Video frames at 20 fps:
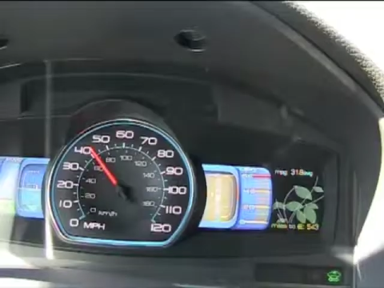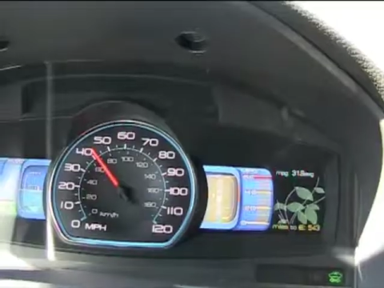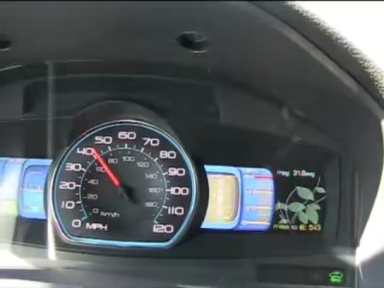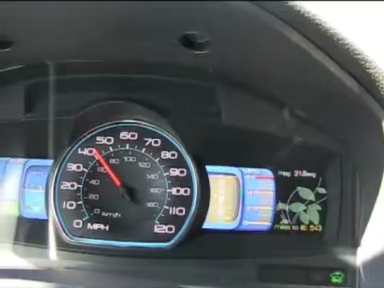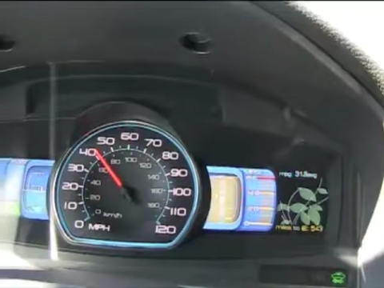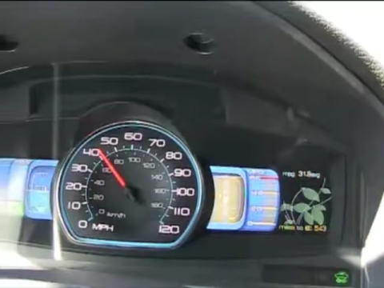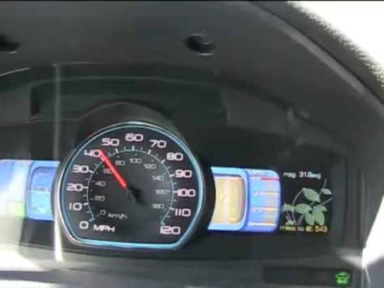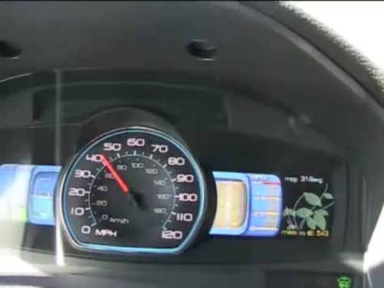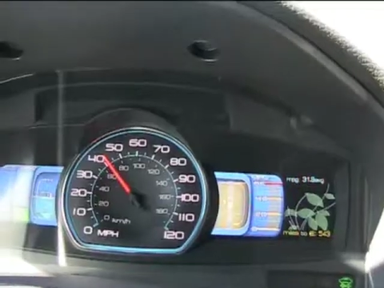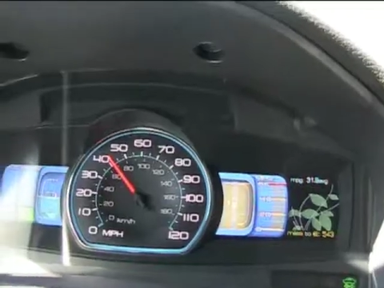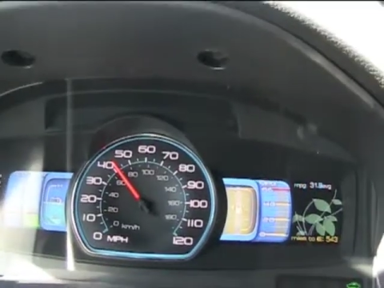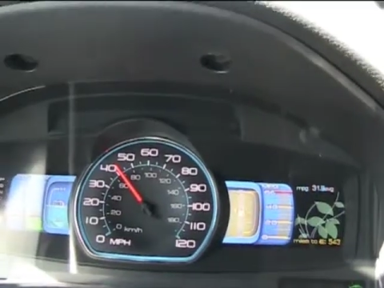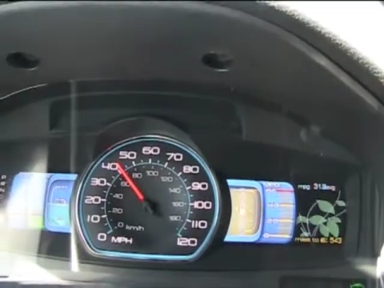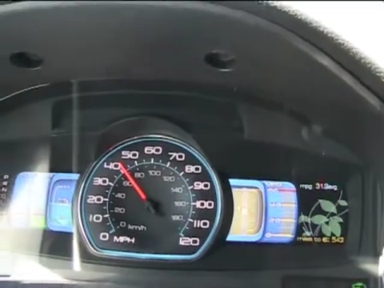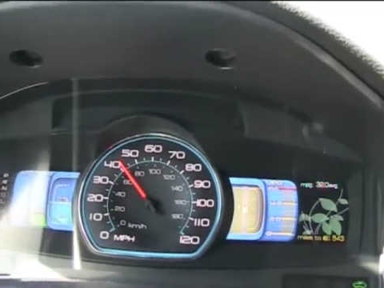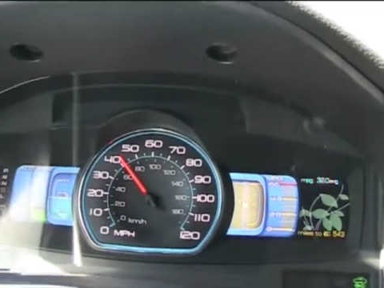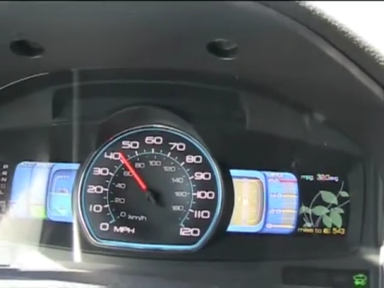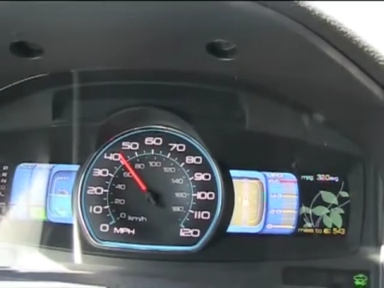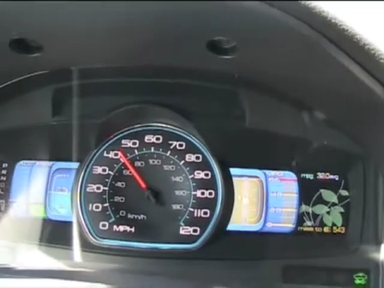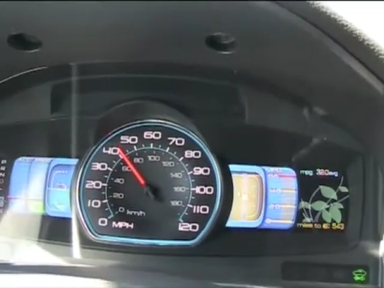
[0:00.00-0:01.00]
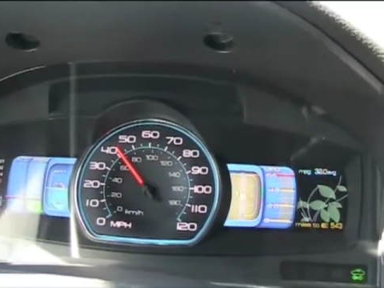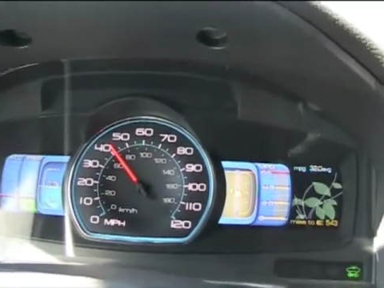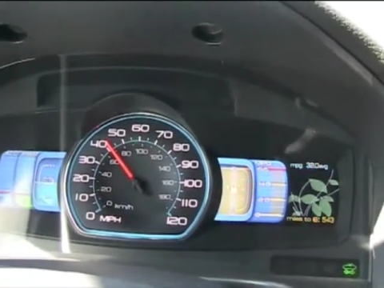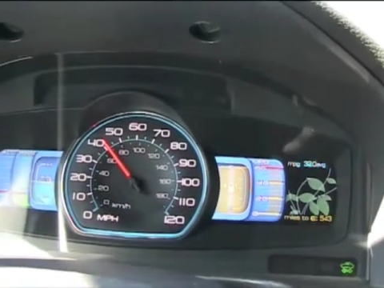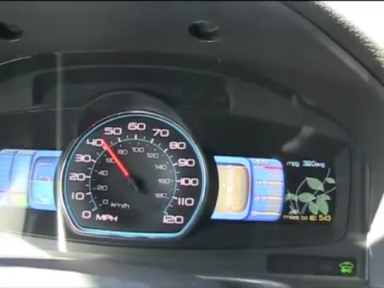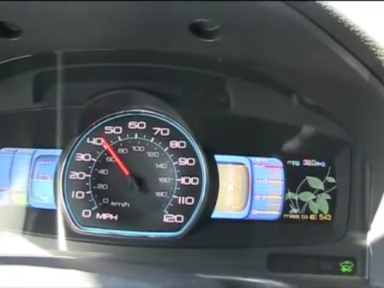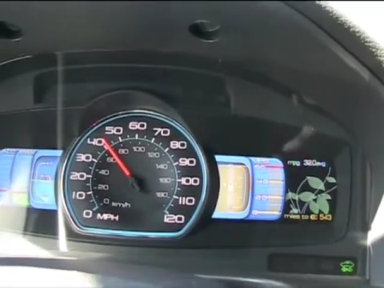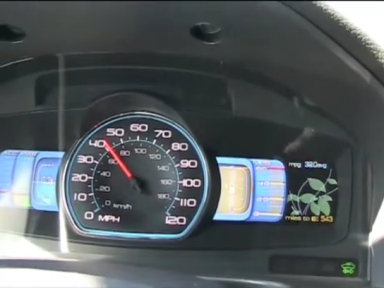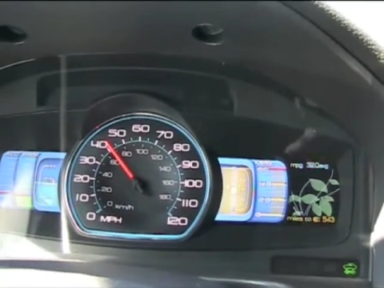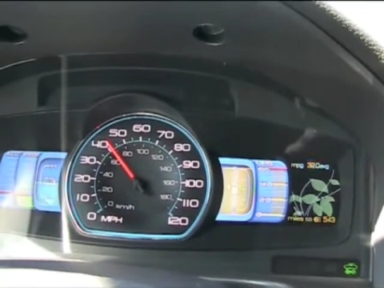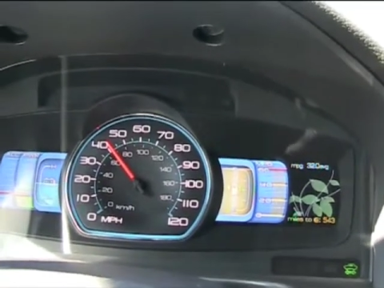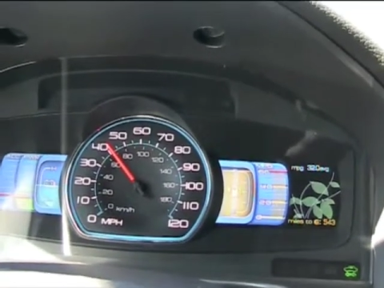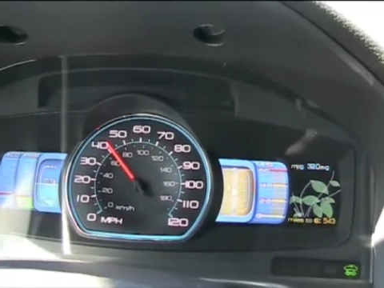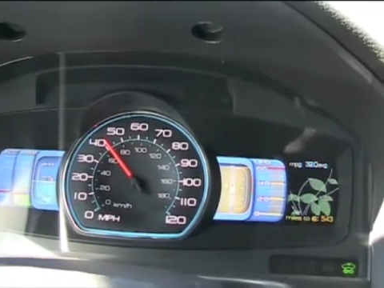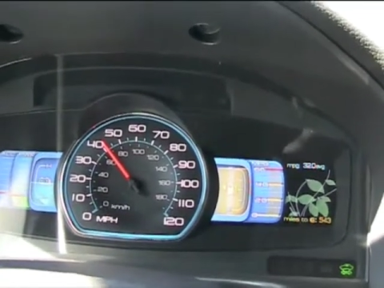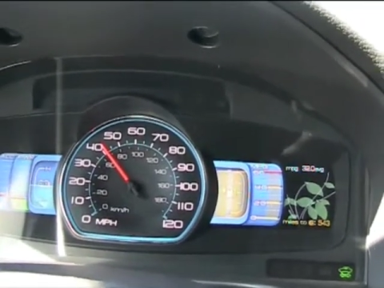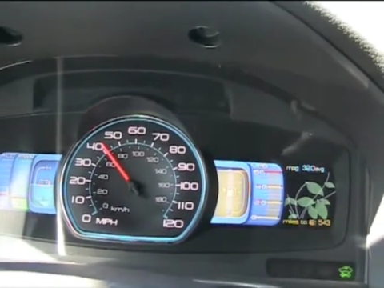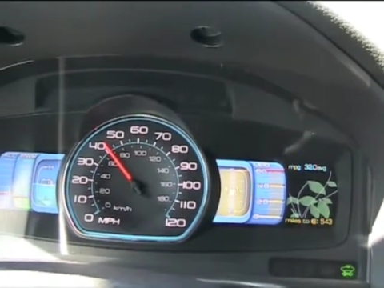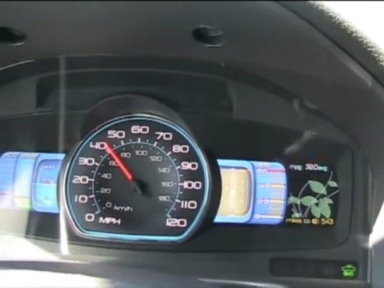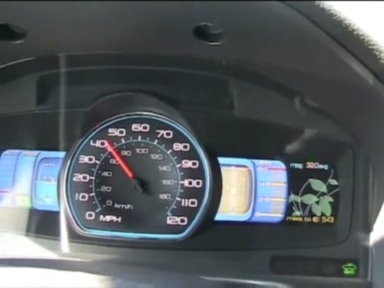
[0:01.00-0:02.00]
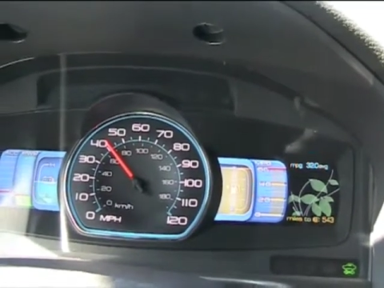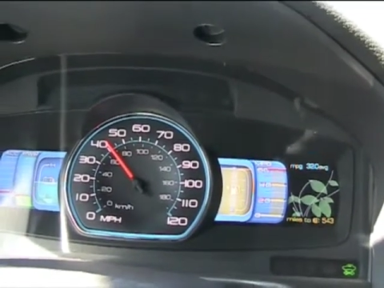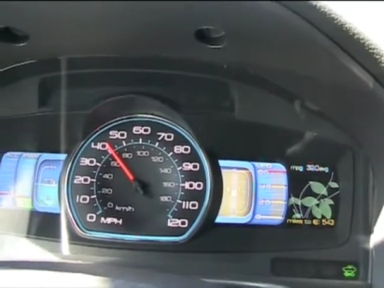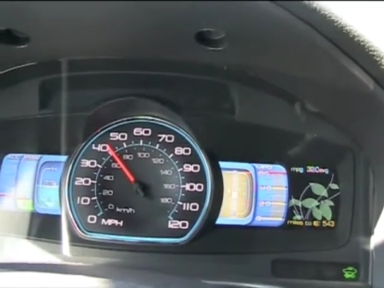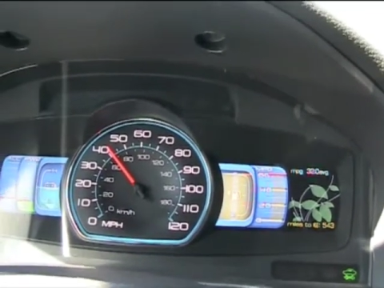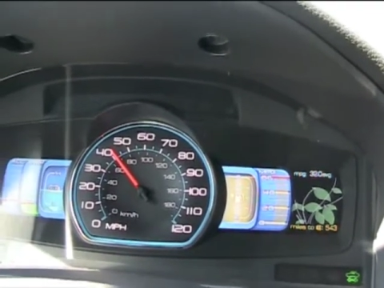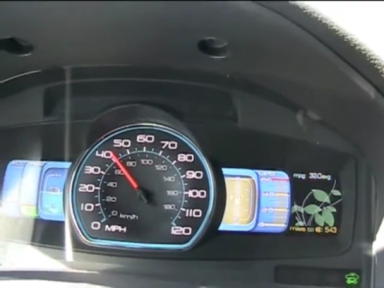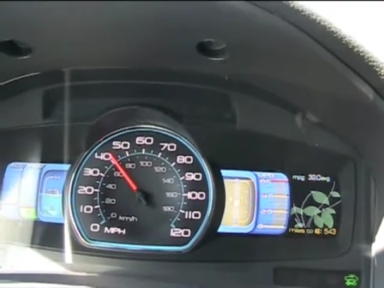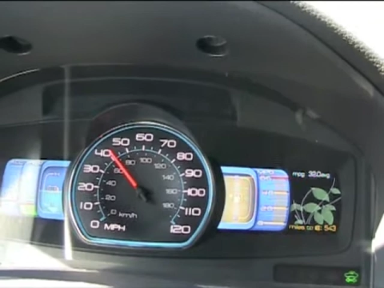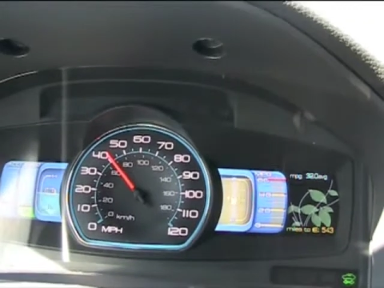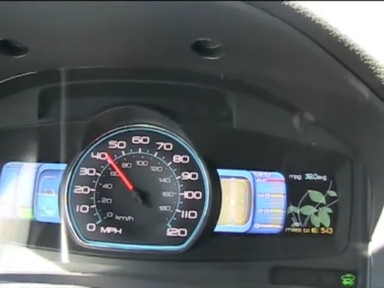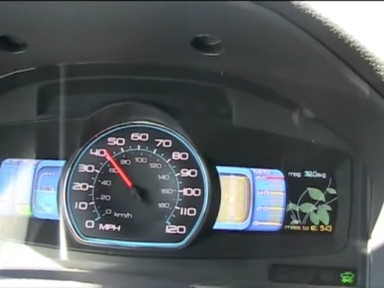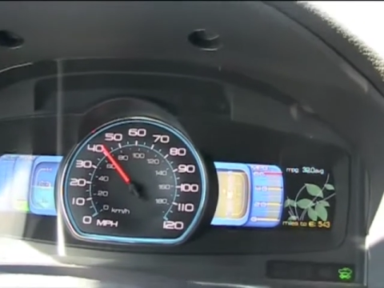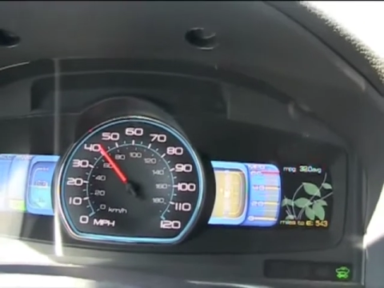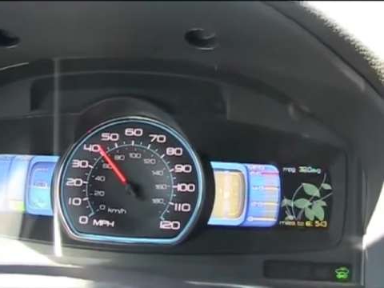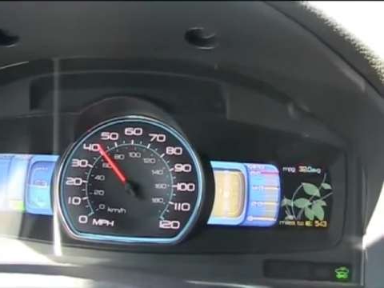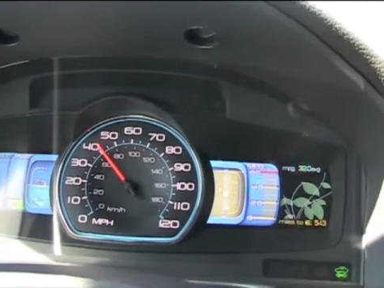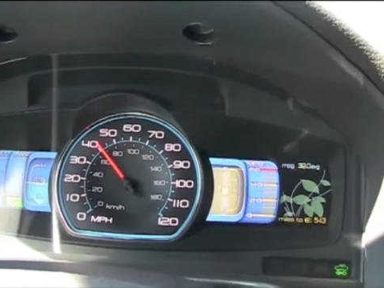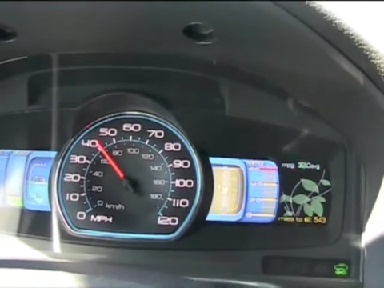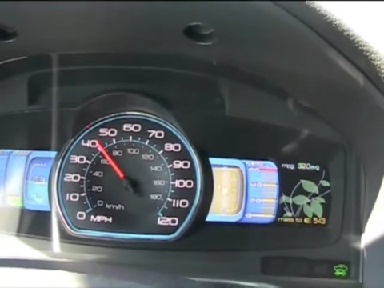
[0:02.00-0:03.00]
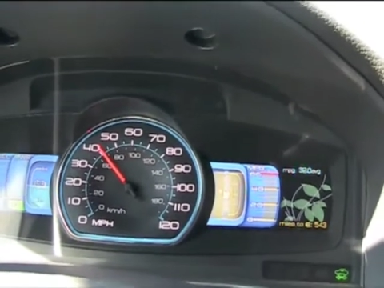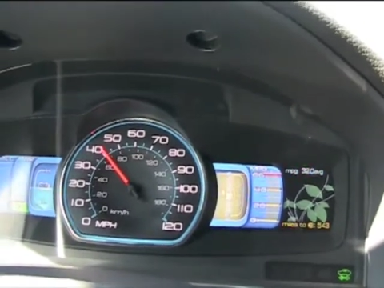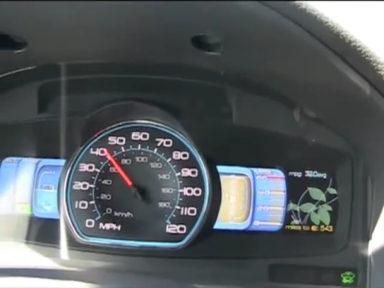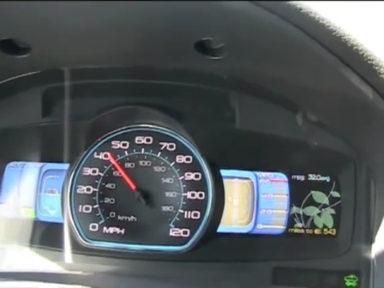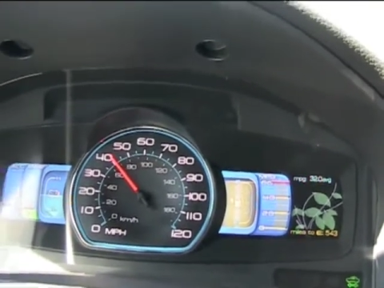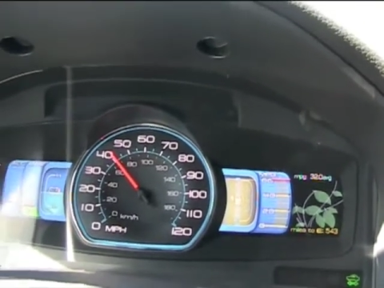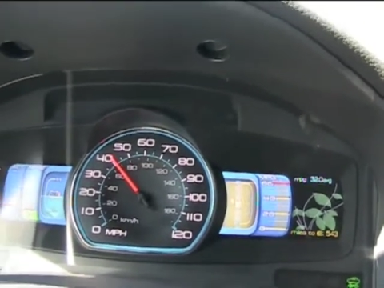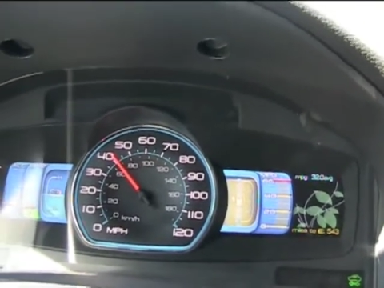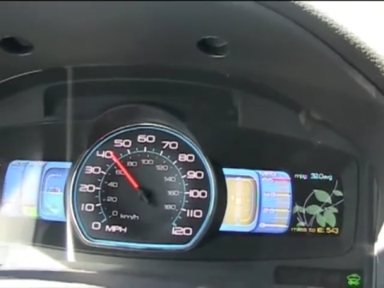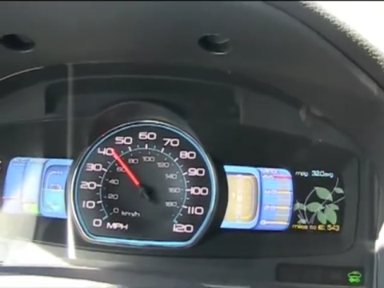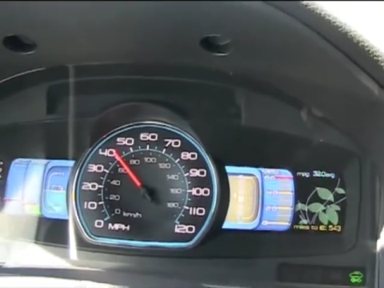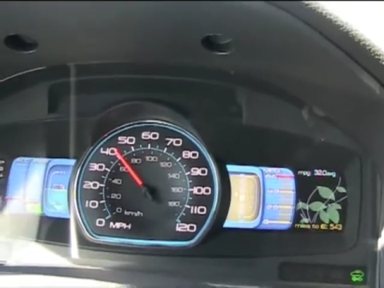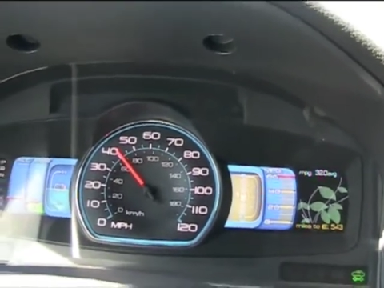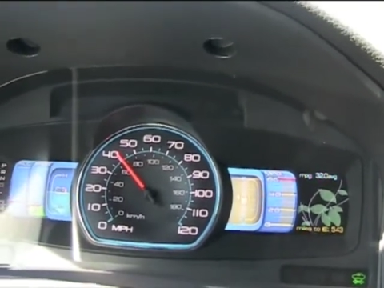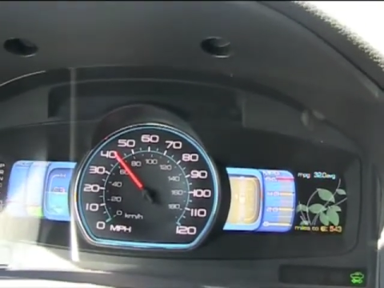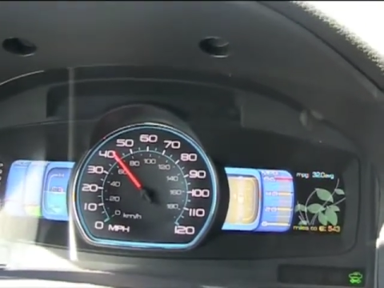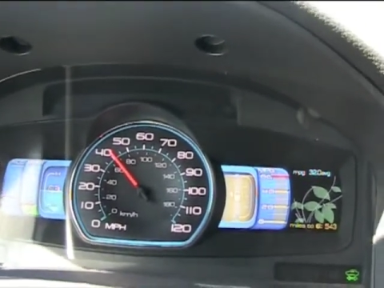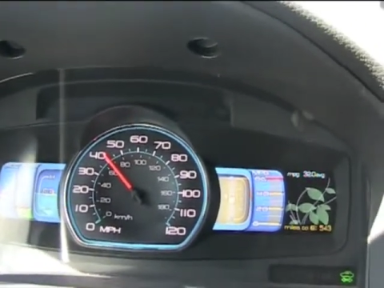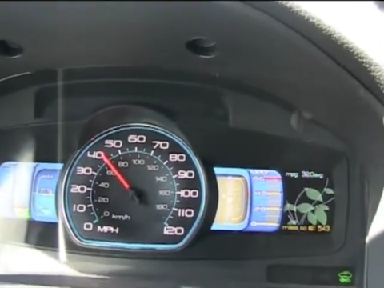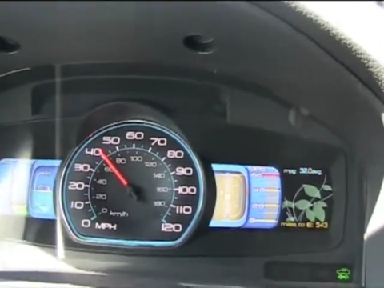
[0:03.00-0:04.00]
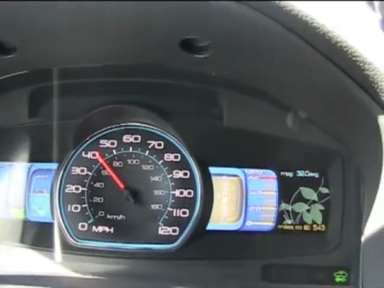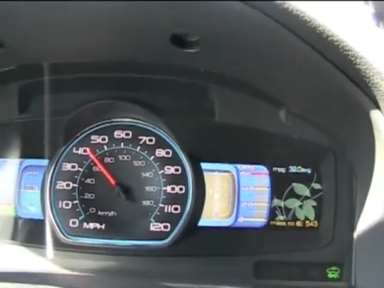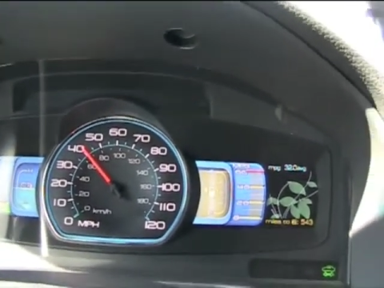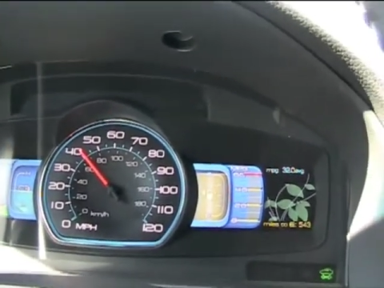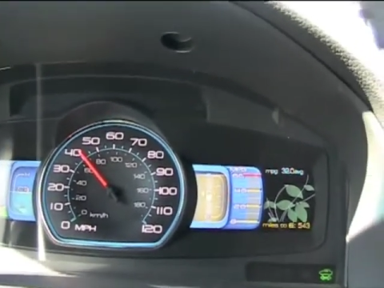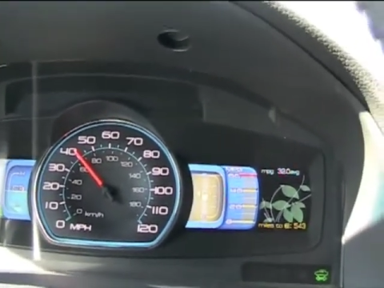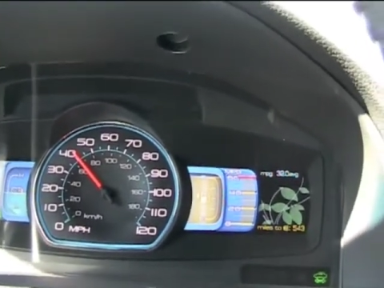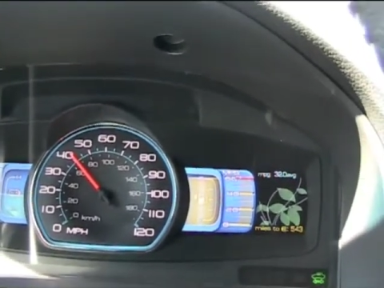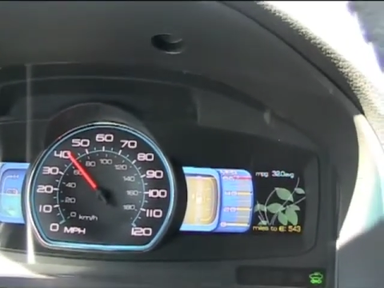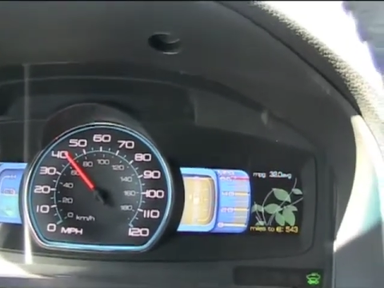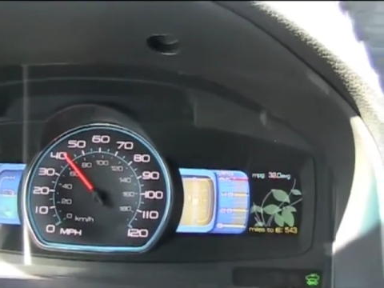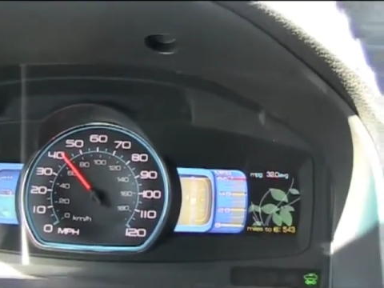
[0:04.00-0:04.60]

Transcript: (no speaker visible)